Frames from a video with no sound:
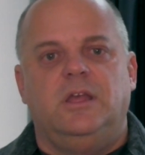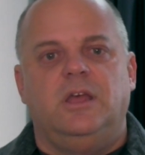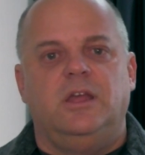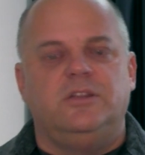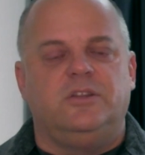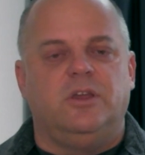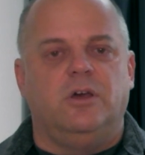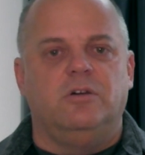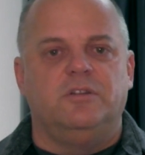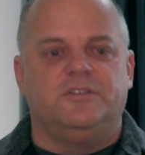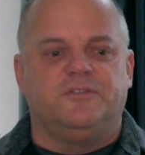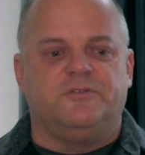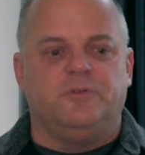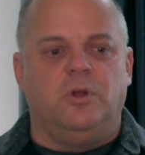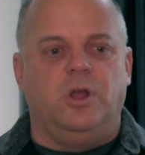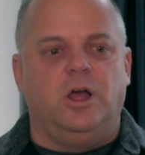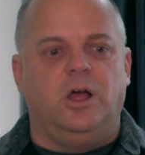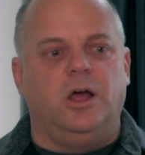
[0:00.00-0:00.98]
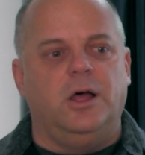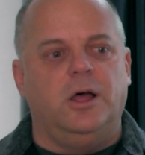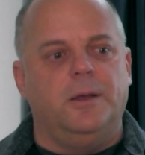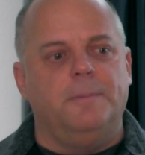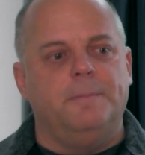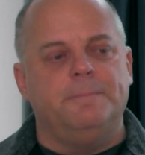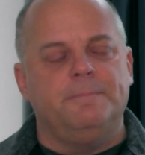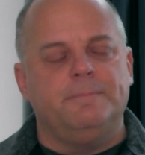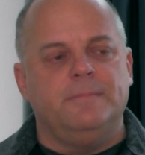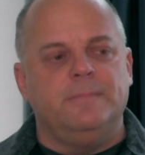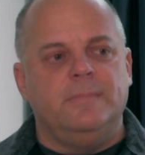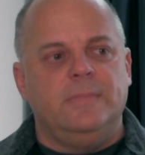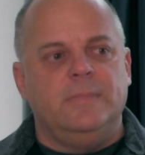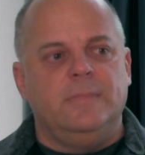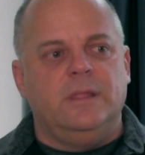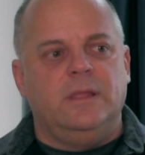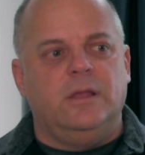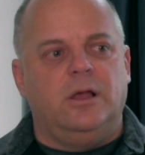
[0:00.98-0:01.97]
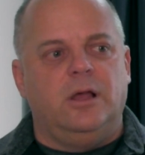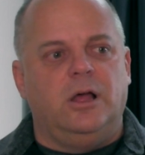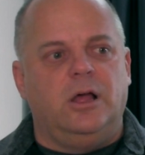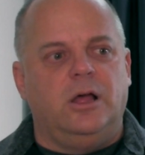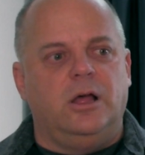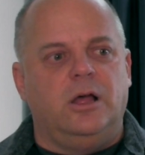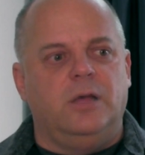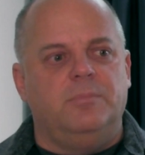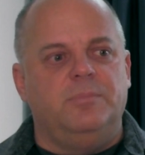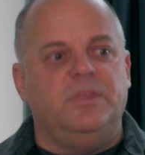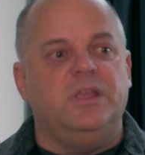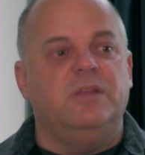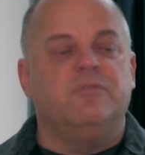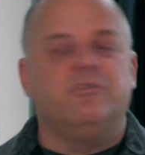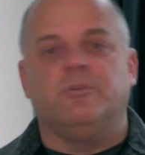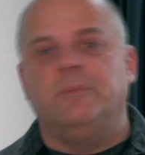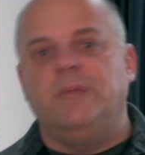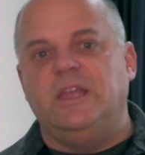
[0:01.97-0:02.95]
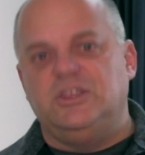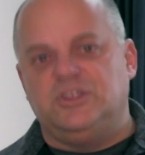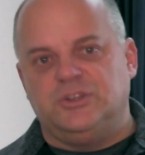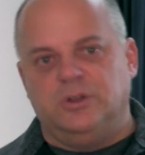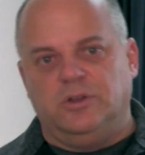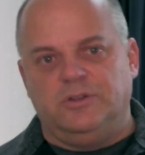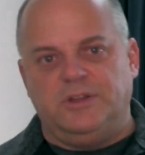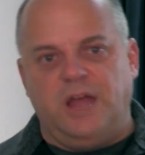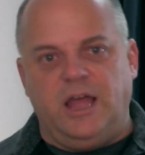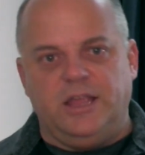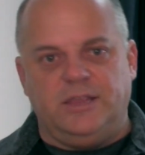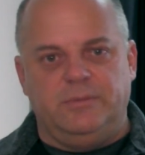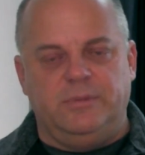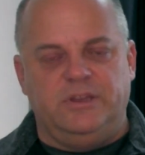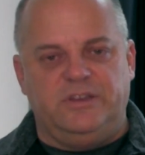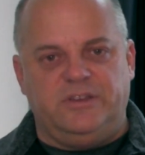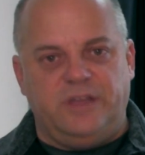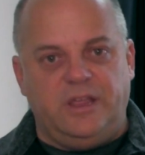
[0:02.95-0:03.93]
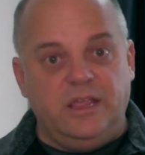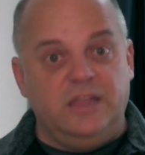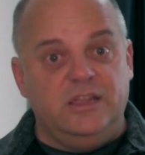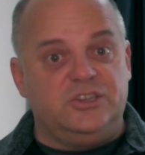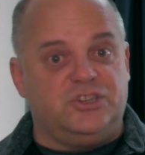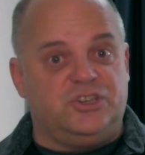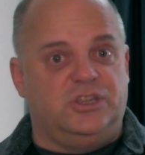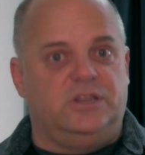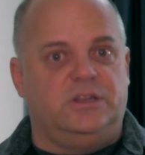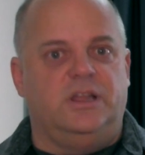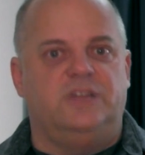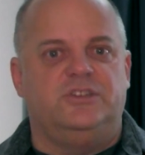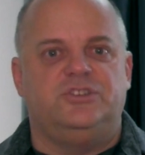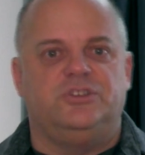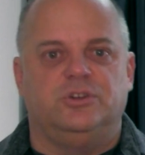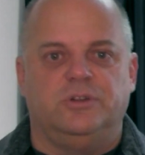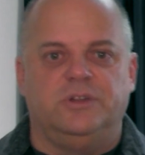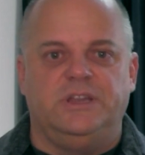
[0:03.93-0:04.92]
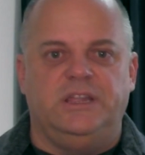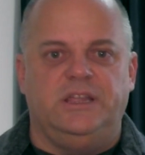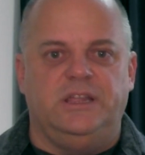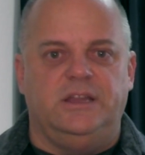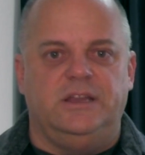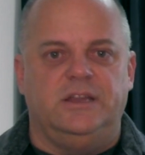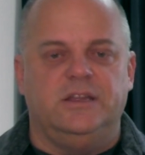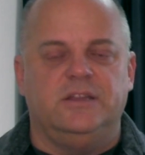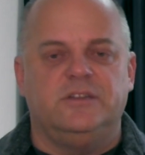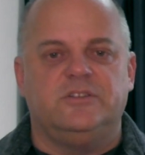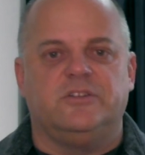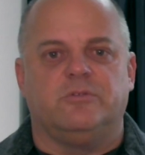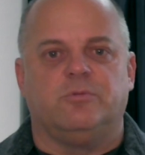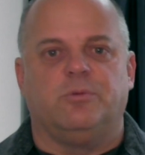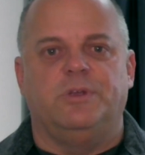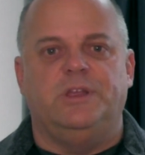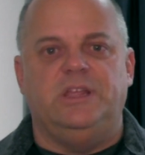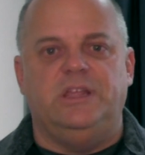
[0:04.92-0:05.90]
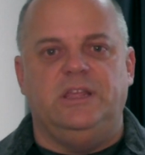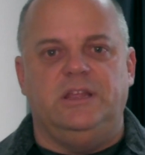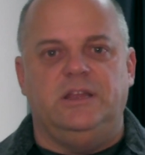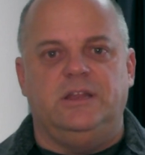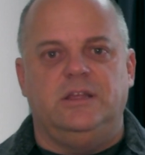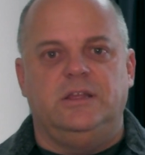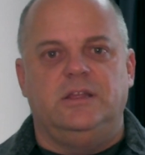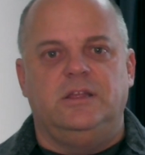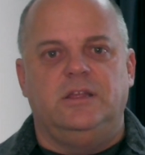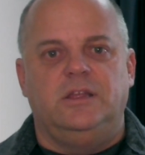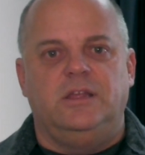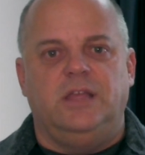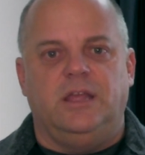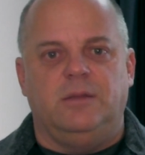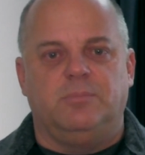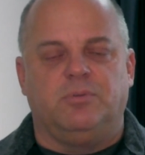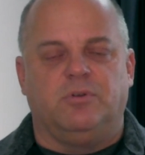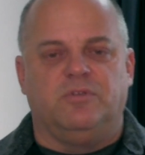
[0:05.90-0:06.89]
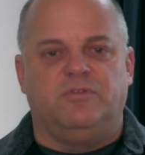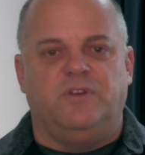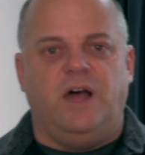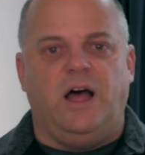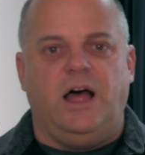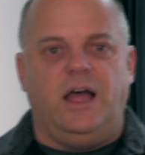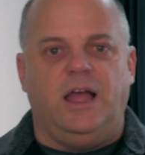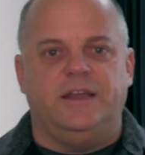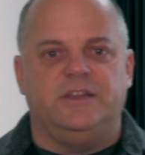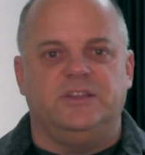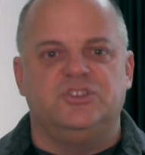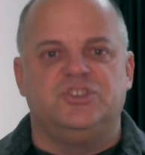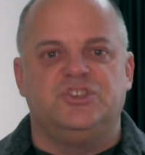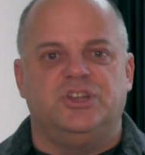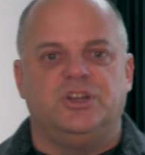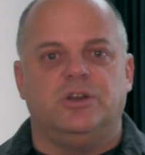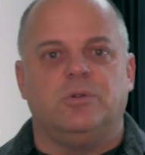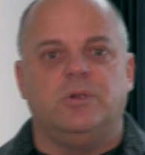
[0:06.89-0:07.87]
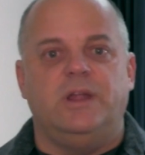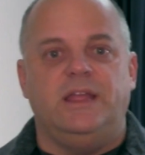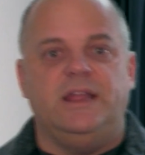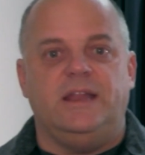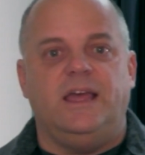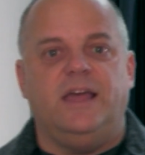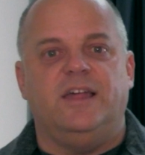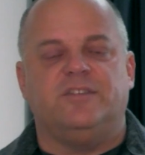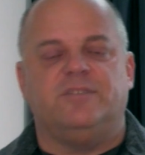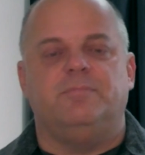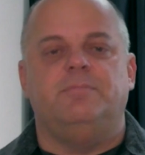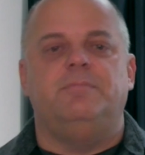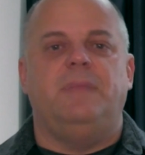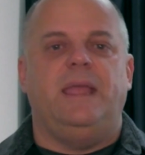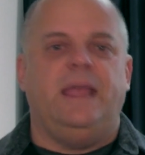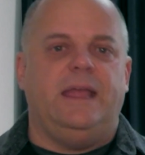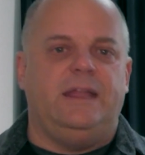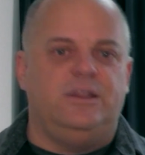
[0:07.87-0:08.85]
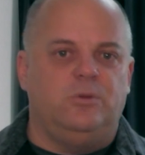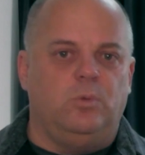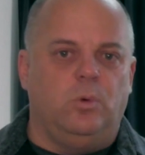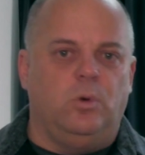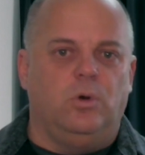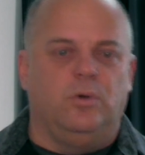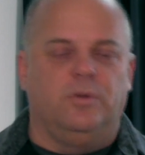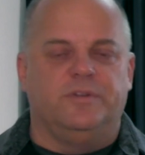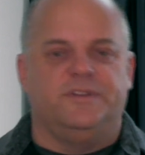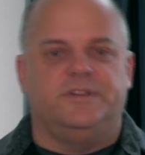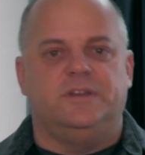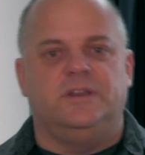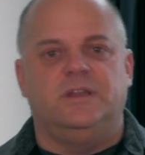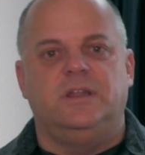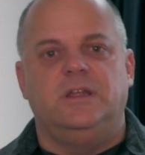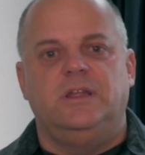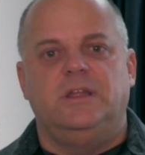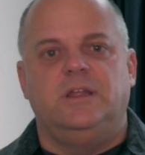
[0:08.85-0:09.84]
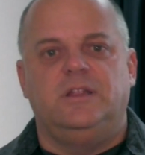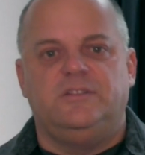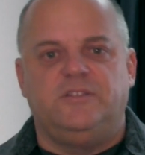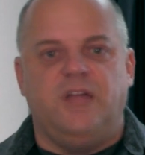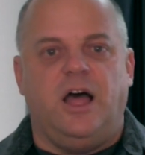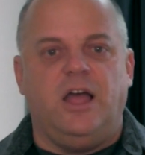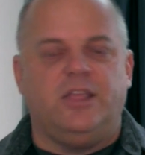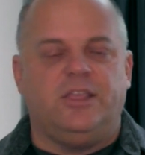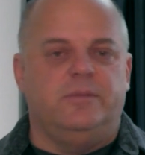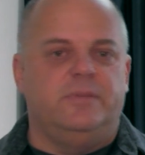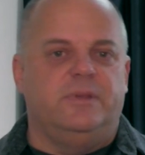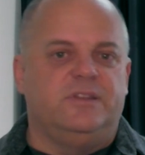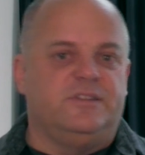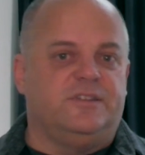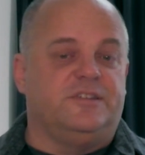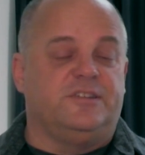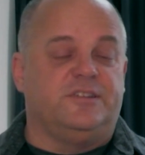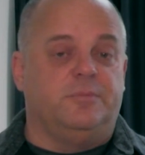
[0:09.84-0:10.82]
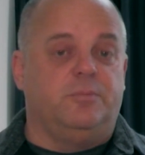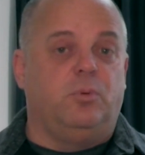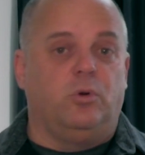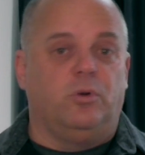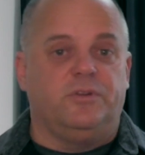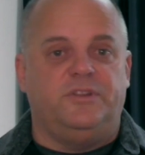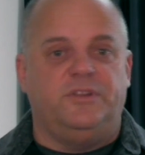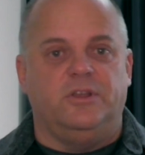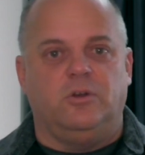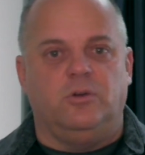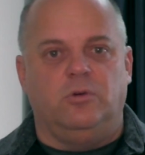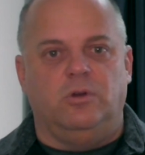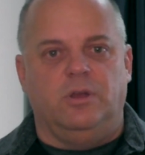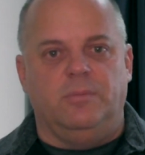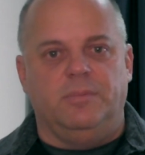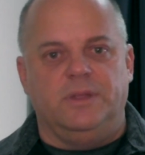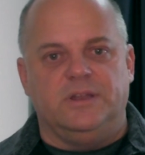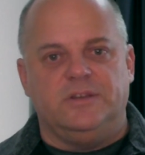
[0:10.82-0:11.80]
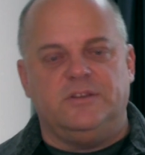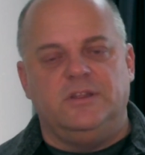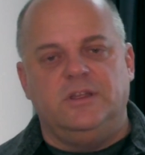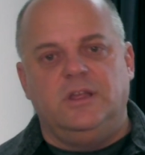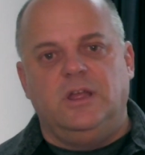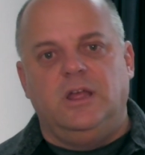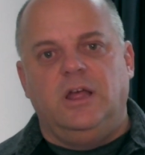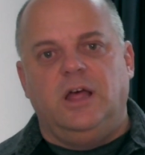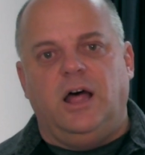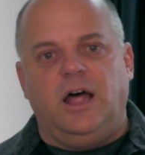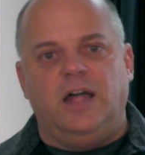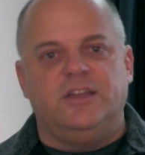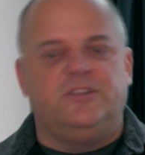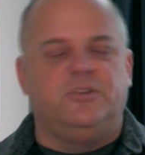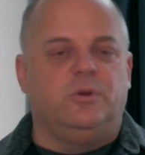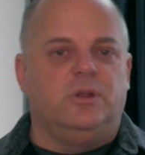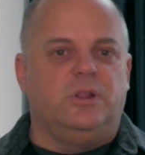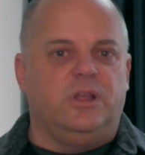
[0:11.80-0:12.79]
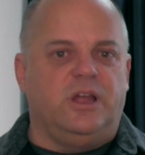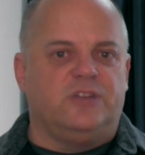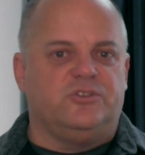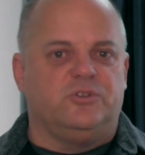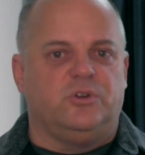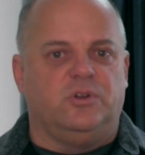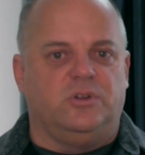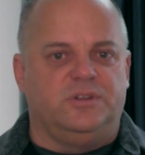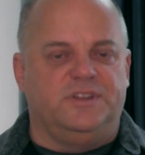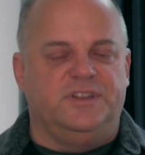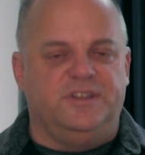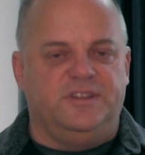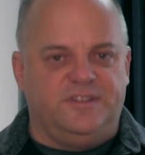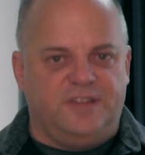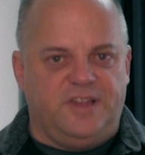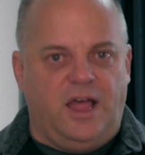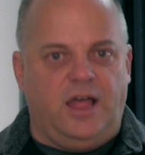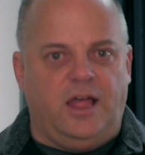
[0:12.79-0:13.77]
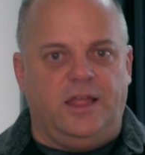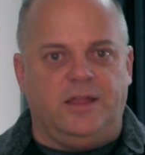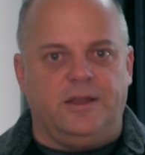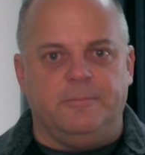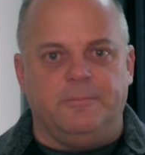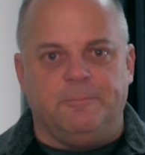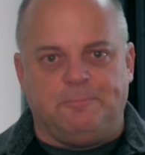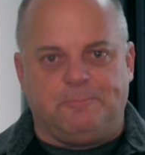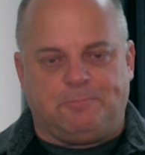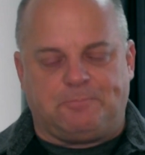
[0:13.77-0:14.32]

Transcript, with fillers: It goes from um, the informational documentation that you'll need to read and provide and generate as manuals and documents to support the equipment onto electrical design.